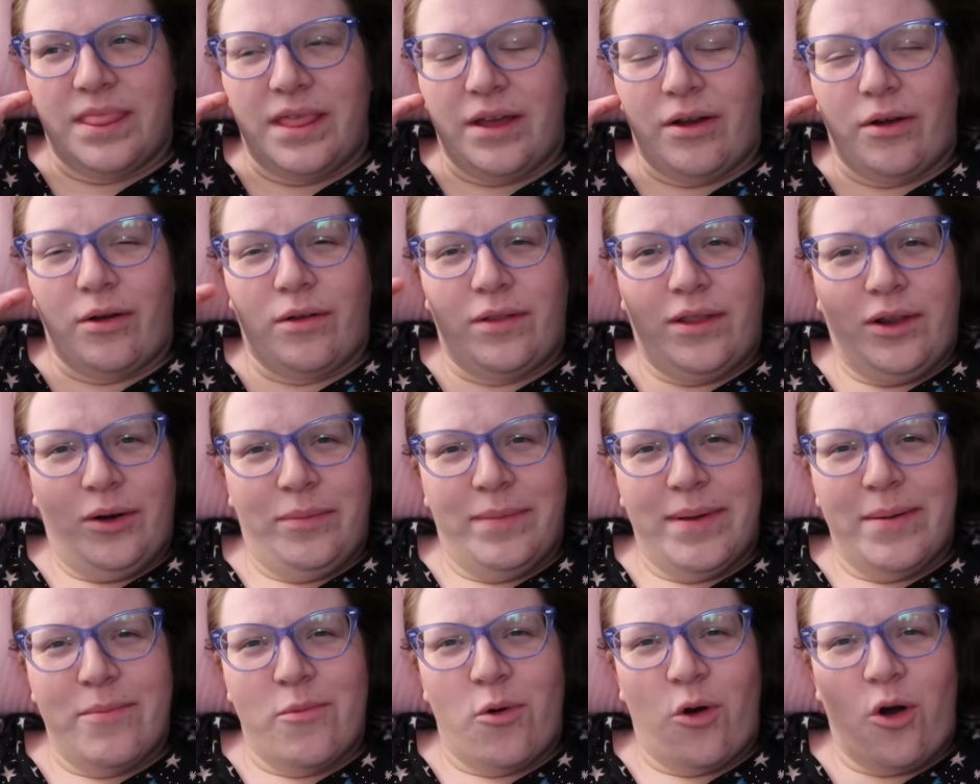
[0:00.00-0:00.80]
they're a
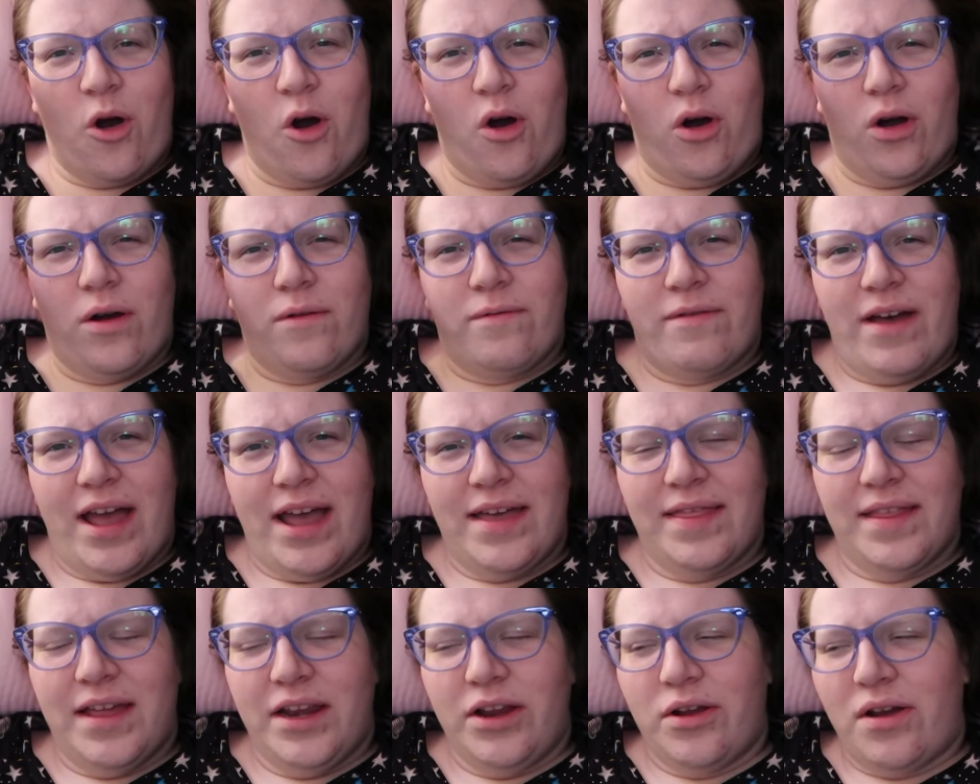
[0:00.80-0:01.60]
little bit more
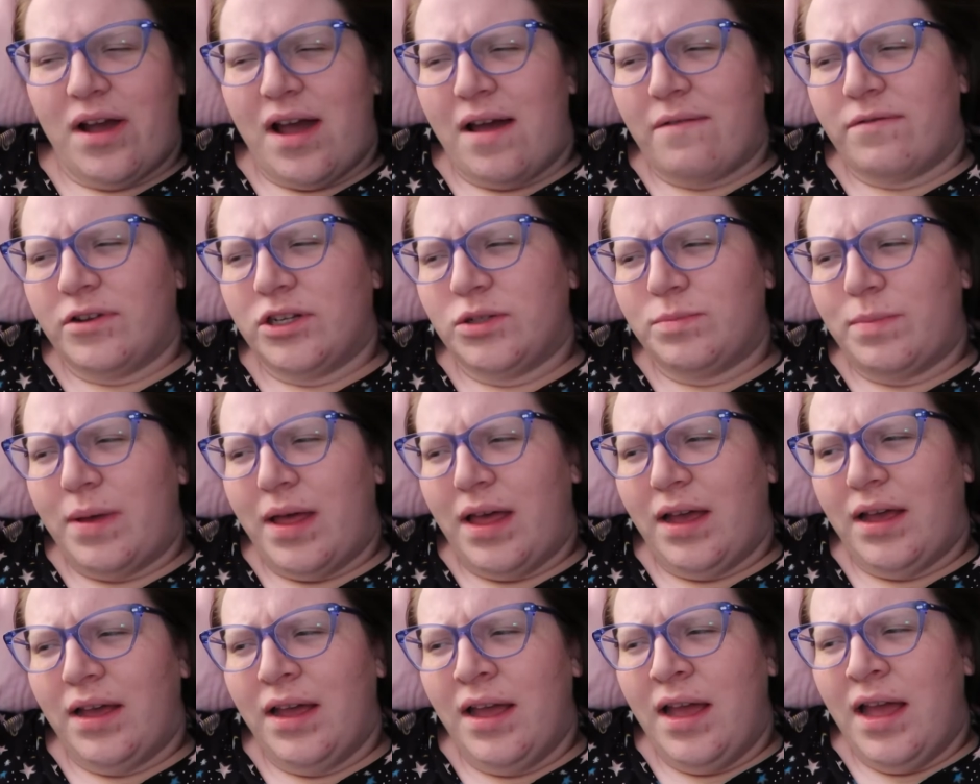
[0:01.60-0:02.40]
horrifying than your average
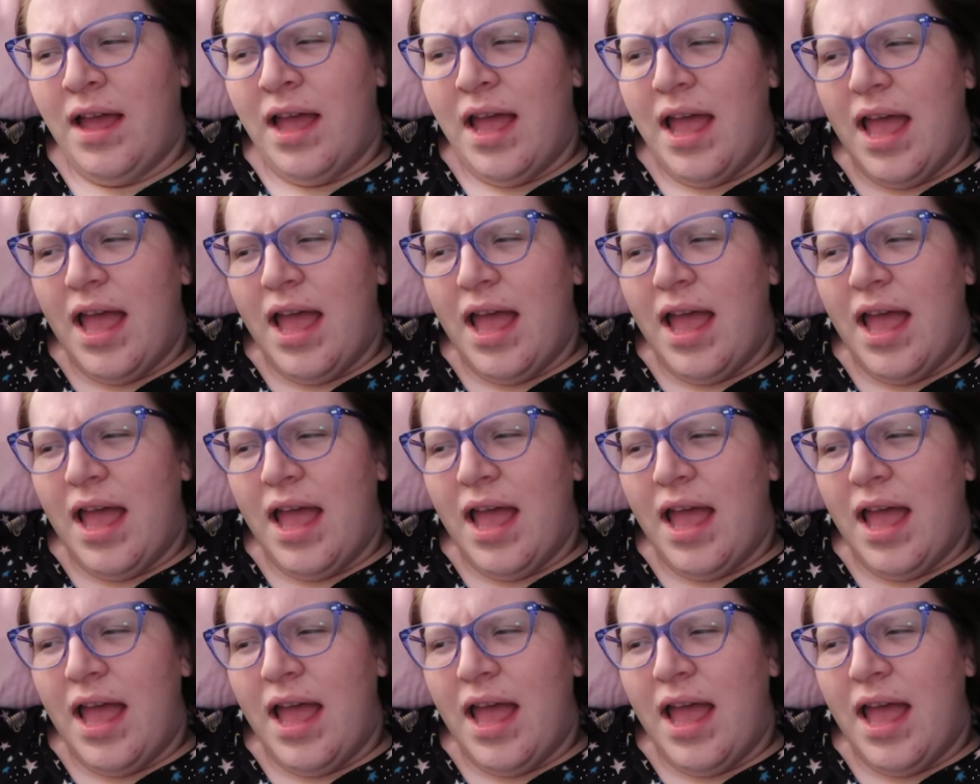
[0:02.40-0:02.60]
bug.